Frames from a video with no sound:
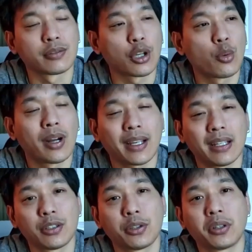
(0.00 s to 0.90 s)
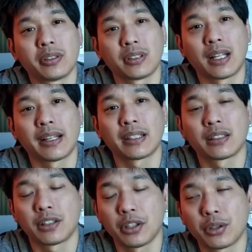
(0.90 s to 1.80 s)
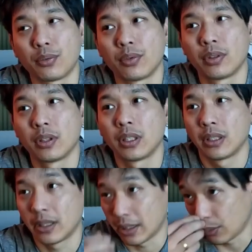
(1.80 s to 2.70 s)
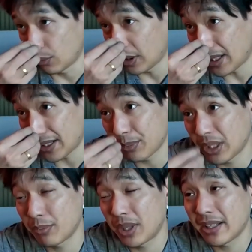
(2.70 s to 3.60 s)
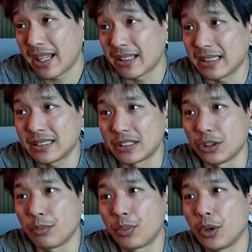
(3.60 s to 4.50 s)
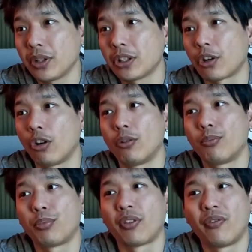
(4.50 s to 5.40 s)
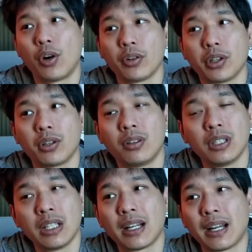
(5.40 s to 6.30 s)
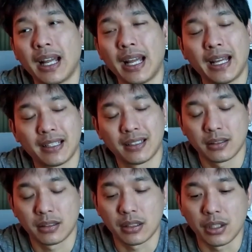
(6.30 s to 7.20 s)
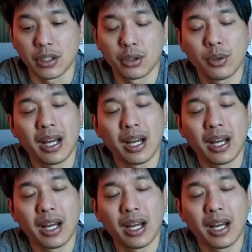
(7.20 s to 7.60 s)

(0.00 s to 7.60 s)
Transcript: no one can do it like you. And what I mean by that is you're building your own portfolio and you